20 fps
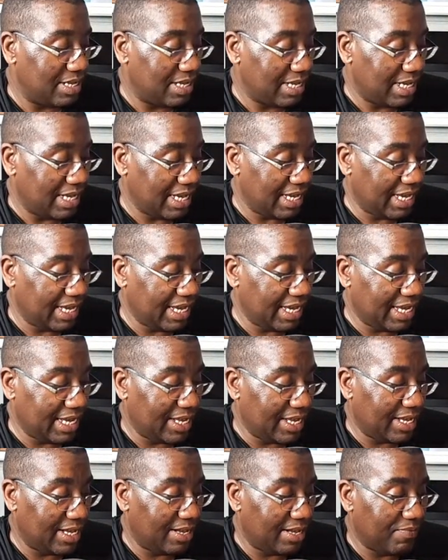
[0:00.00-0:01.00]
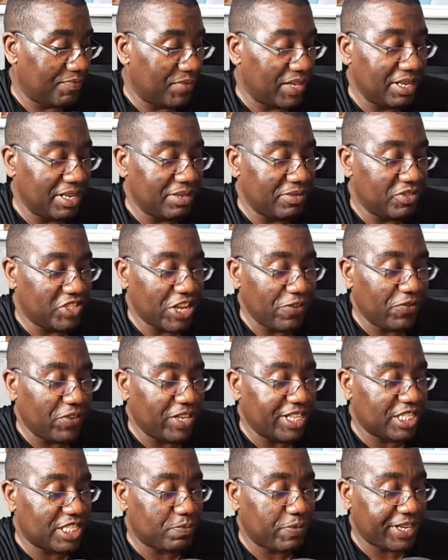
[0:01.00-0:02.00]
and um, and definitely
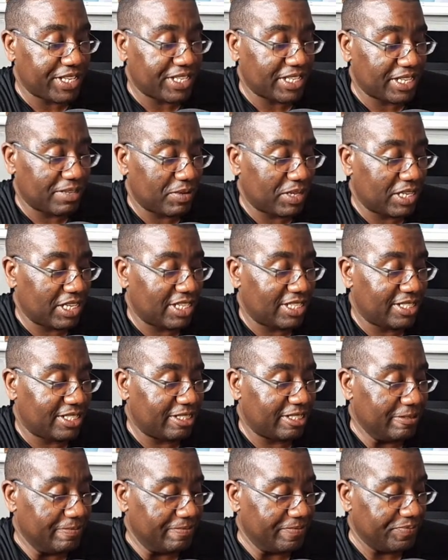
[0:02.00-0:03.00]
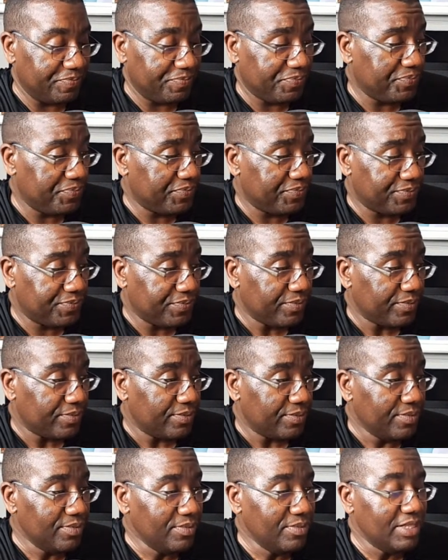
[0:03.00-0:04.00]
inspect it because
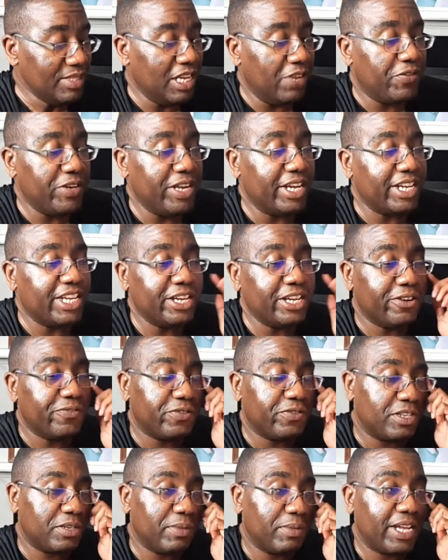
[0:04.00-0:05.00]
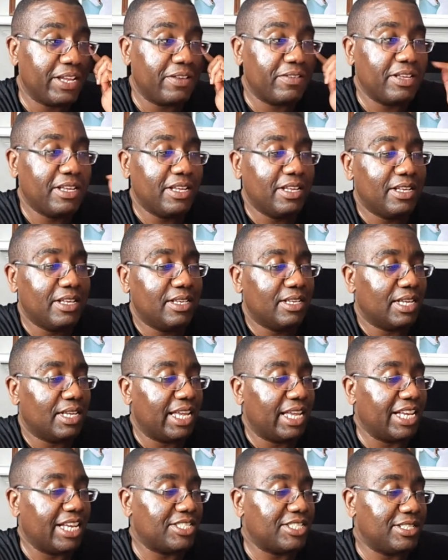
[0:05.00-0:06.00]
if you're not careful, you might
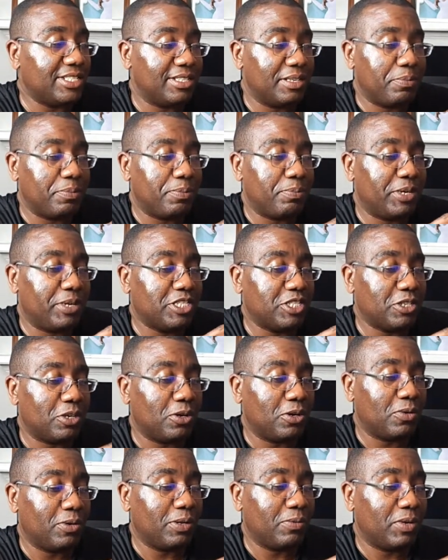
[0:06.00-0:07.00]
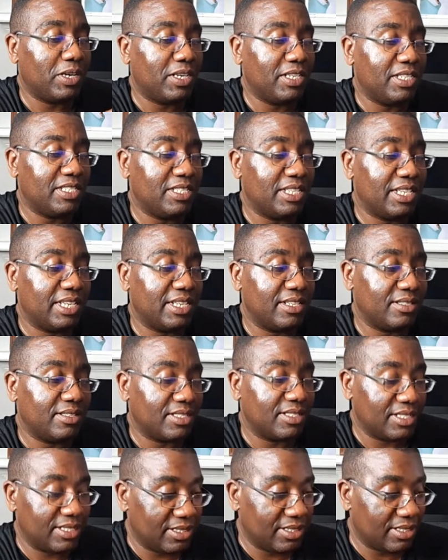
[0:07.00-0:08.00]
accidentally punch a hole in one of these
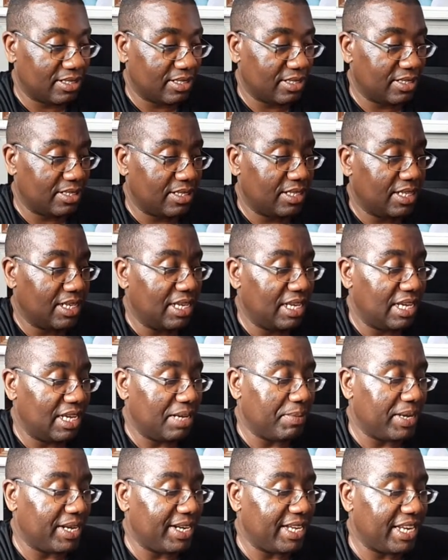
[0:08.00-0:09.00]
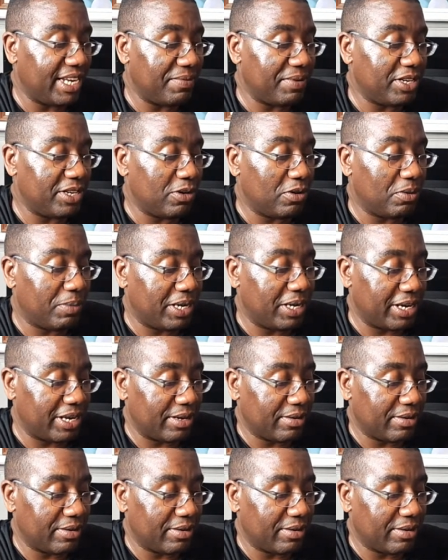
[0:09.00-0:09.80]
things and might not even know about it.